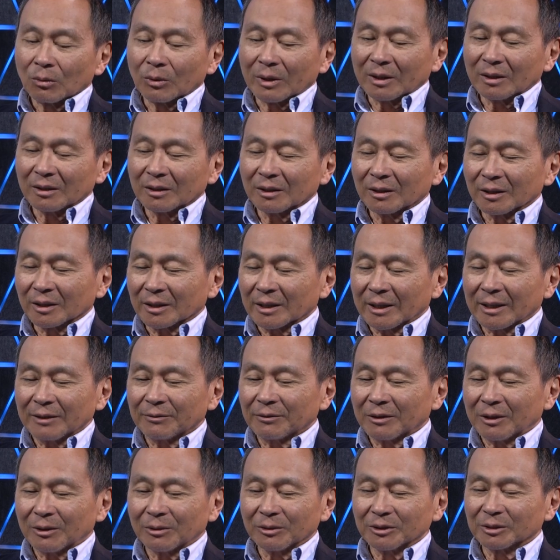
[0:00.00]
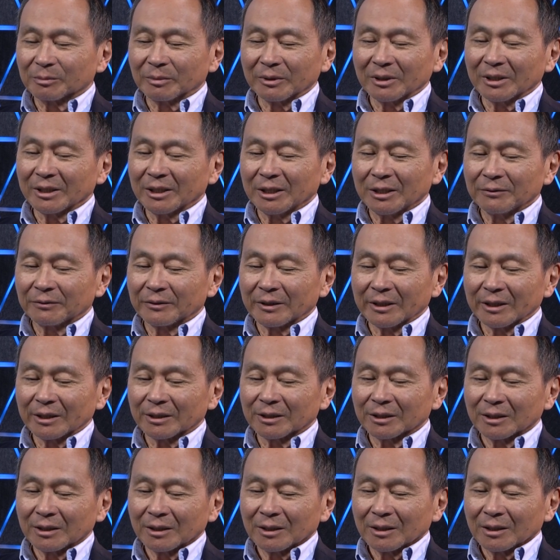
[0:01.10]
Well, look, I've always believed
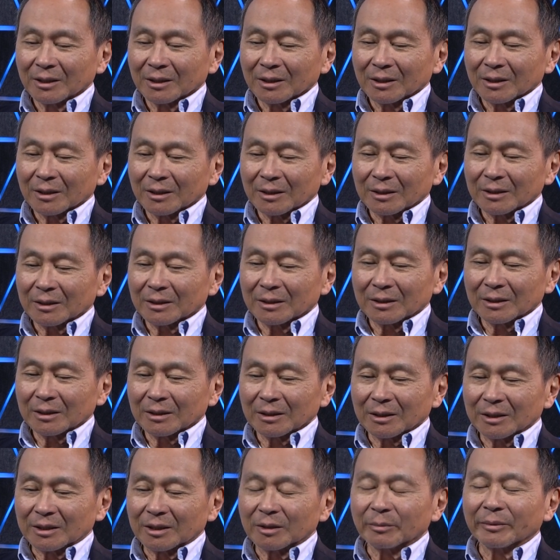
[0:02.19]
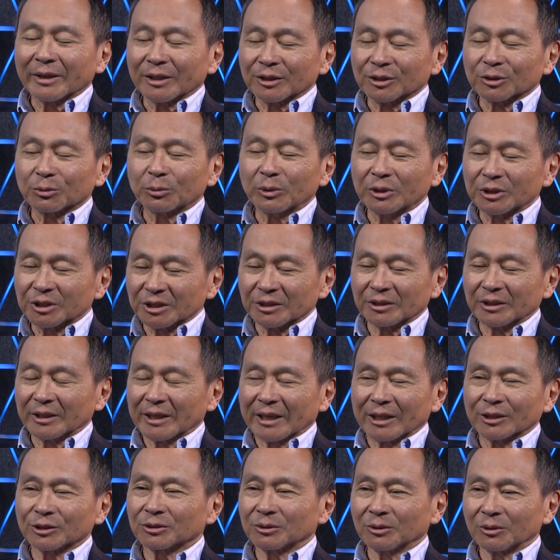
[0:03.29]
that it depends which
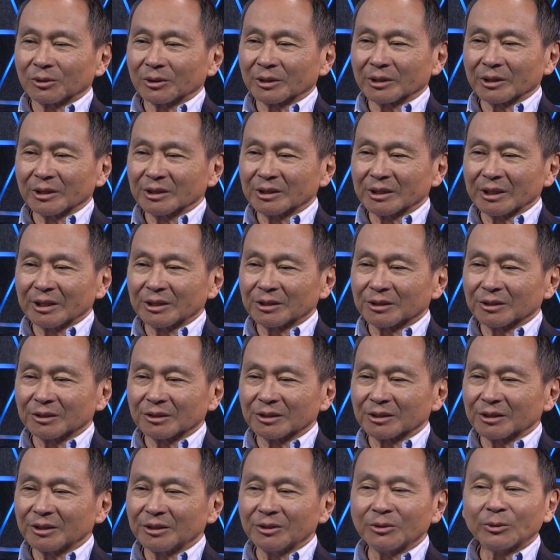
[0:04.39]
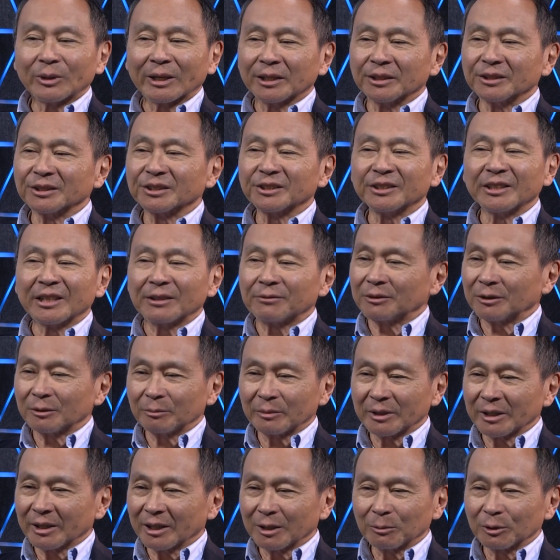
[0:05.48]
international organizations. The UN has never
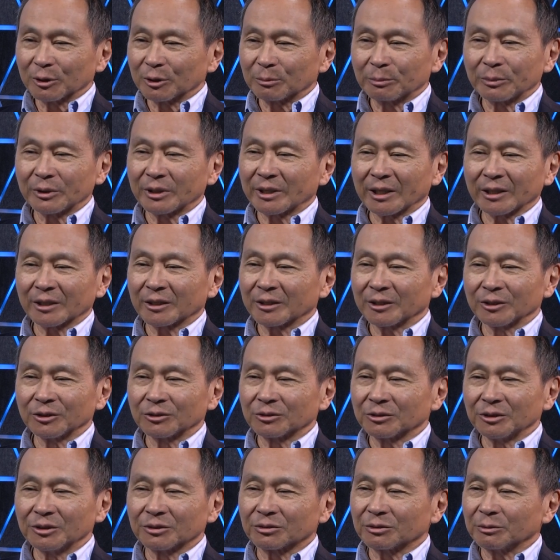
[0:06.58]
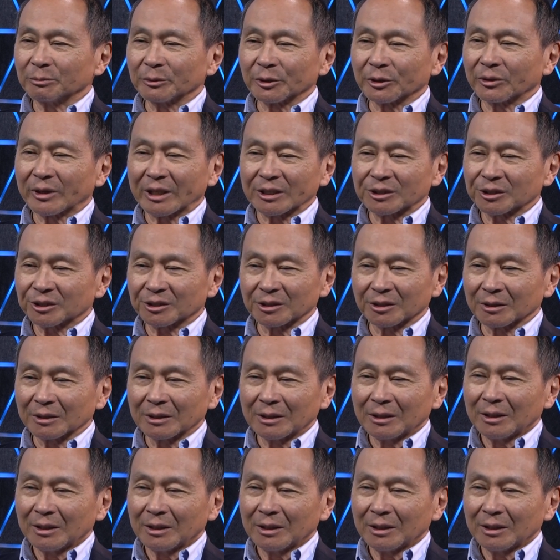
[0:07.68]
been able to protect countries from aggression.